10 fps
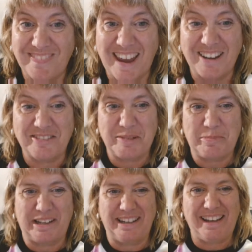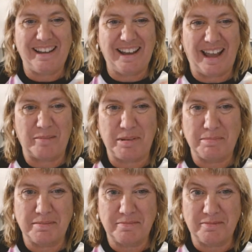Hey everybody, happy
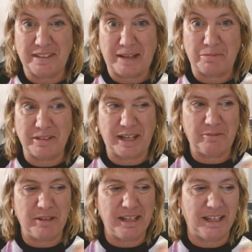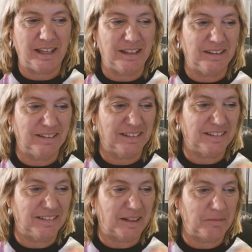M- Labor Day weekend.
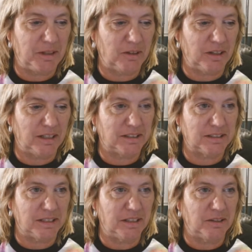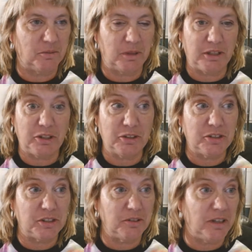I'm curious to know what you're
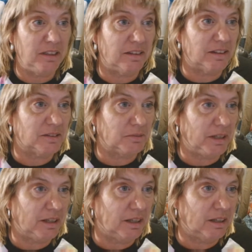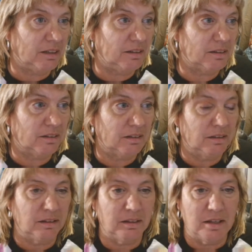doing this weekend.
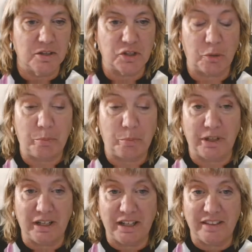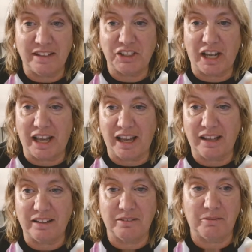So put it in the
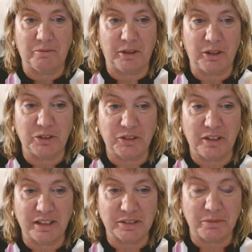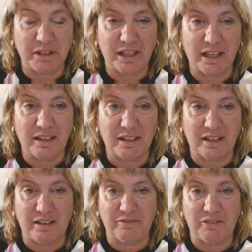chat, what you're doing this weekend.
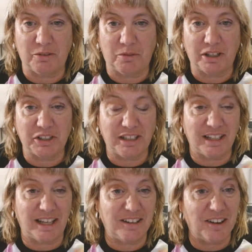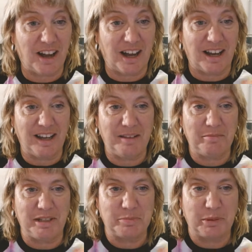And if you're watching later, hi,
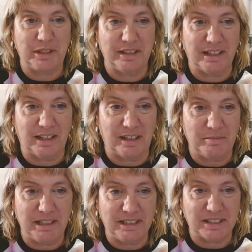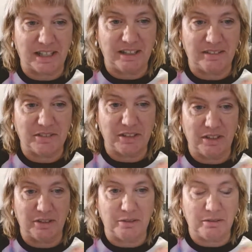please put it in the comments. I'd love to
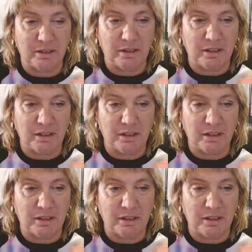know.